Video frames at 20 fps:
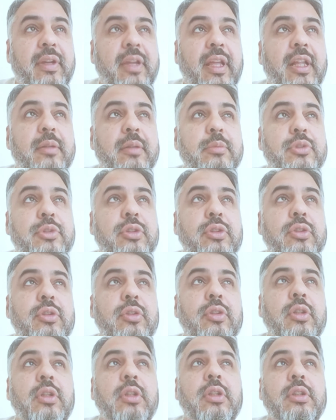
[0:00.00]
help
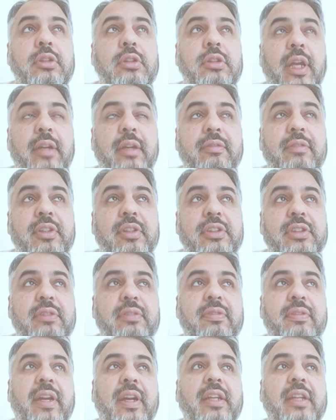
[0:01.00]
to
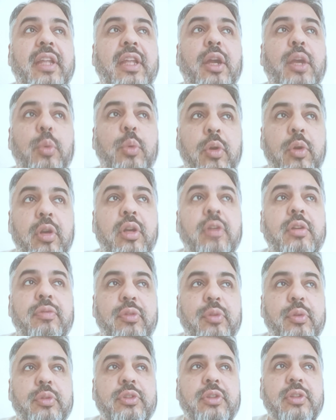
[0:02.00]
diversify their
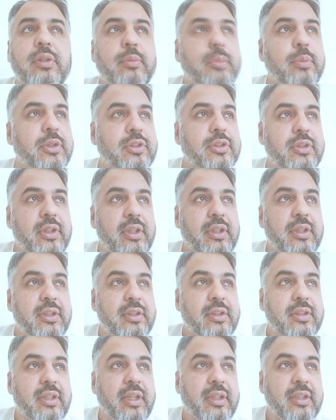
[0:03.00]
workforce, which
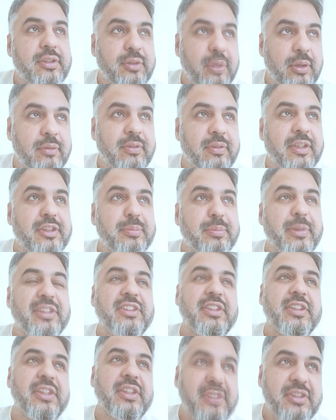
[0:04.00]
they sort of
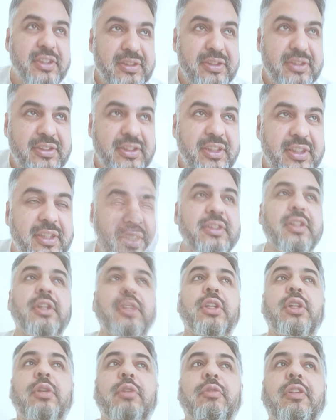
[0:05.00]
admitted and said,
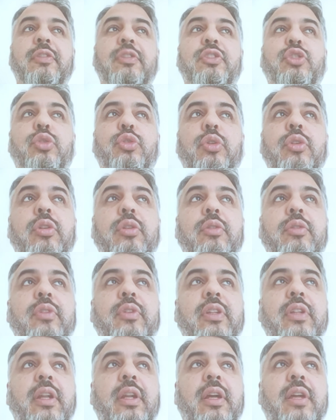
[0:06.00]
we've struggled
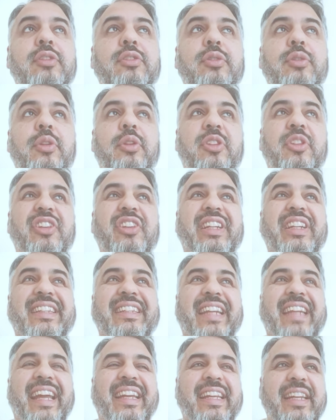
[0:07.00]
for the last sort of 3
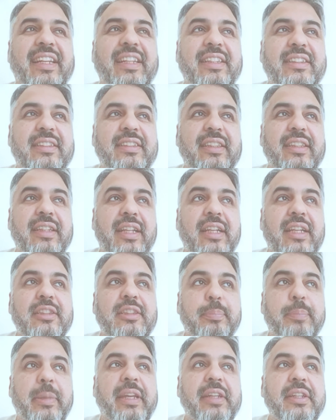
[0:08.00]
decades in that
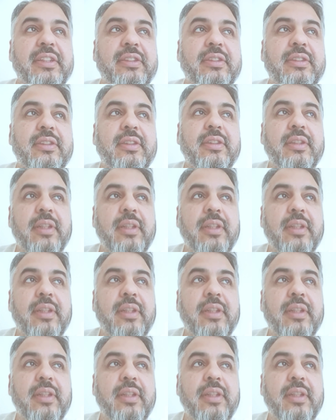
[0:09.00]
space.